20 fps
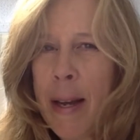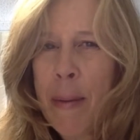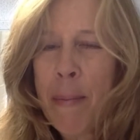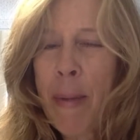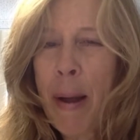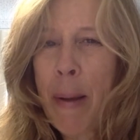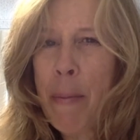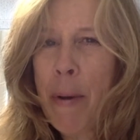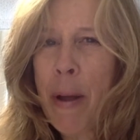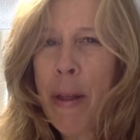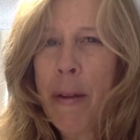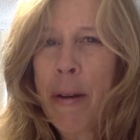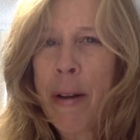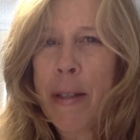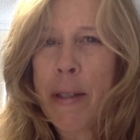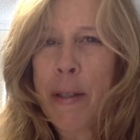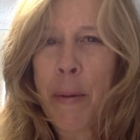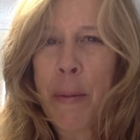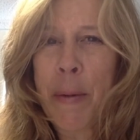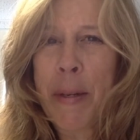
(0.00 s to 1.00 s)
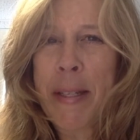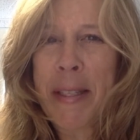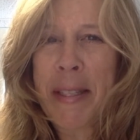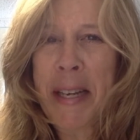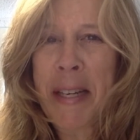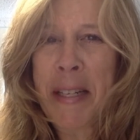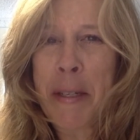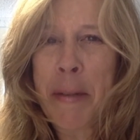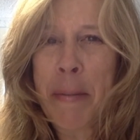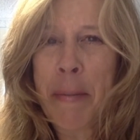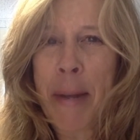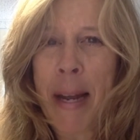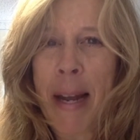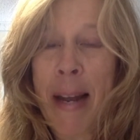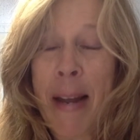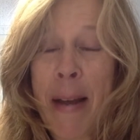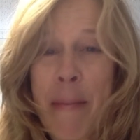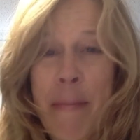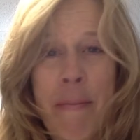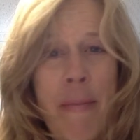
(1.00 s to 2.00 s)
My brother has always said to
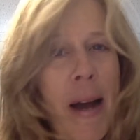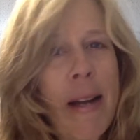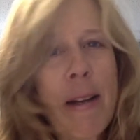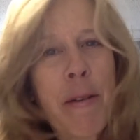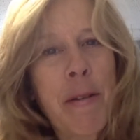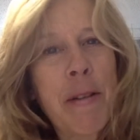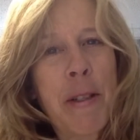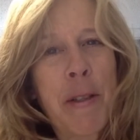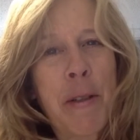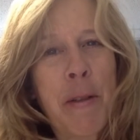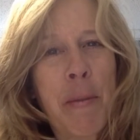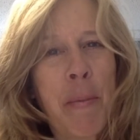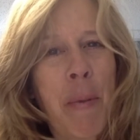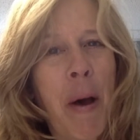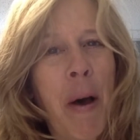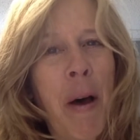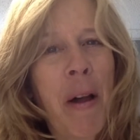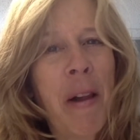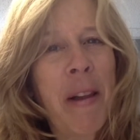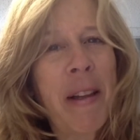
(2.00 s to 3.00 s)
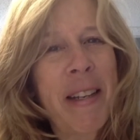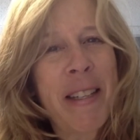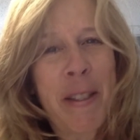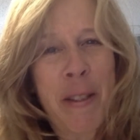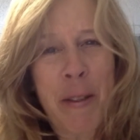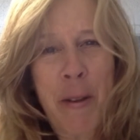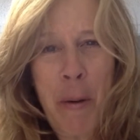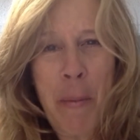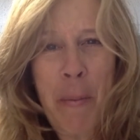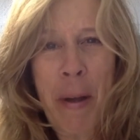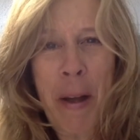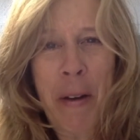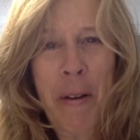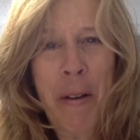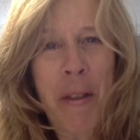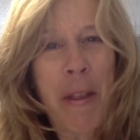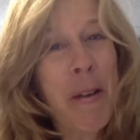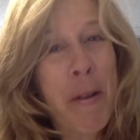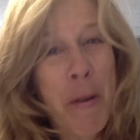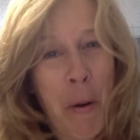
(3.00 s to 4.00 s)
me, my crystal ball is no
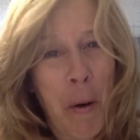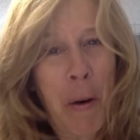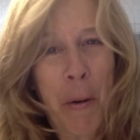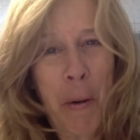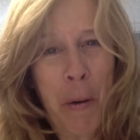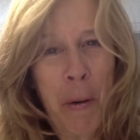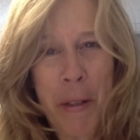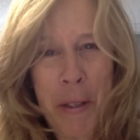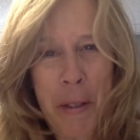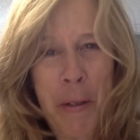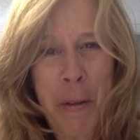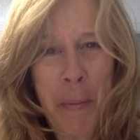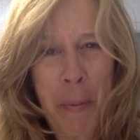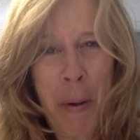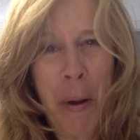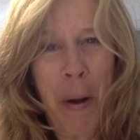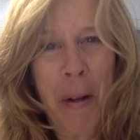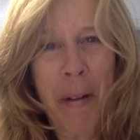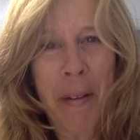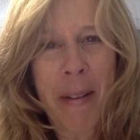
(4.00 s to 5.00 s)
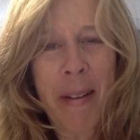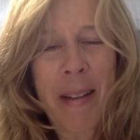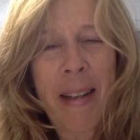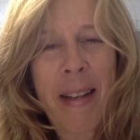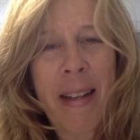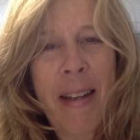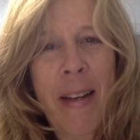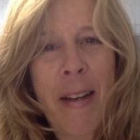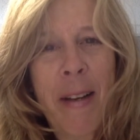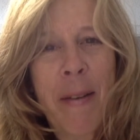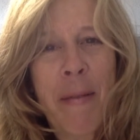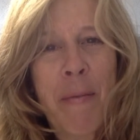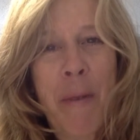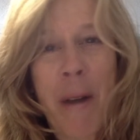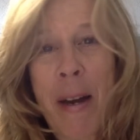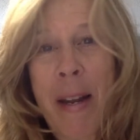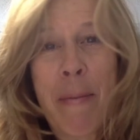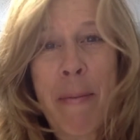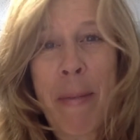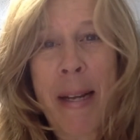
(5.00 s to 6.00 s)
better than your crystal ball. And
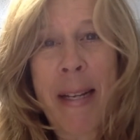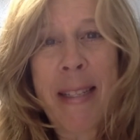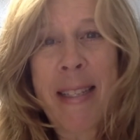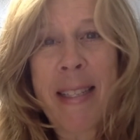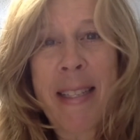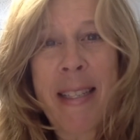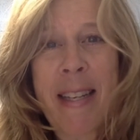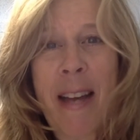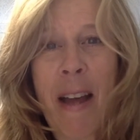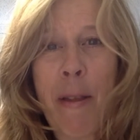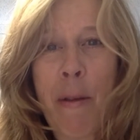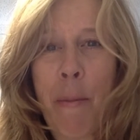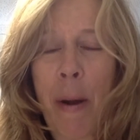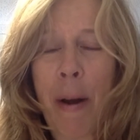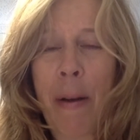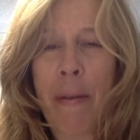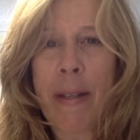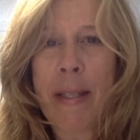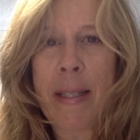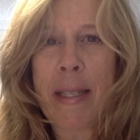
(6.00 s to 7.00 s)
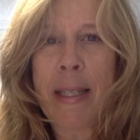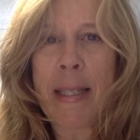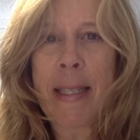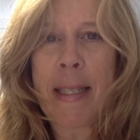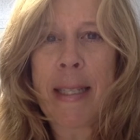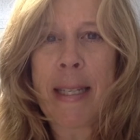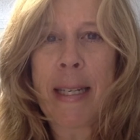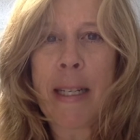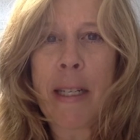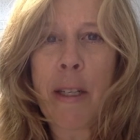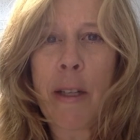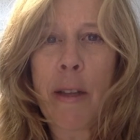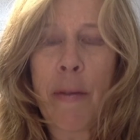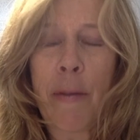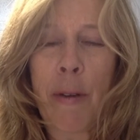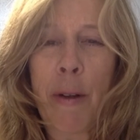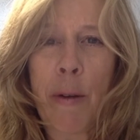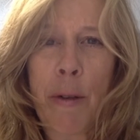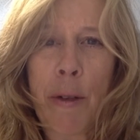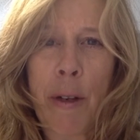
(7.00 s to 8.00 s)
what he means is neither one of us can see into the
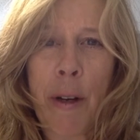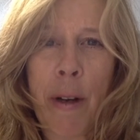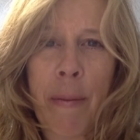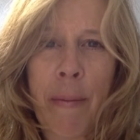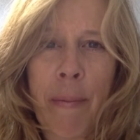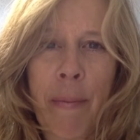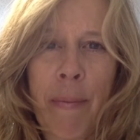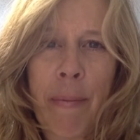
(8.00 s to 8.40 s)
future.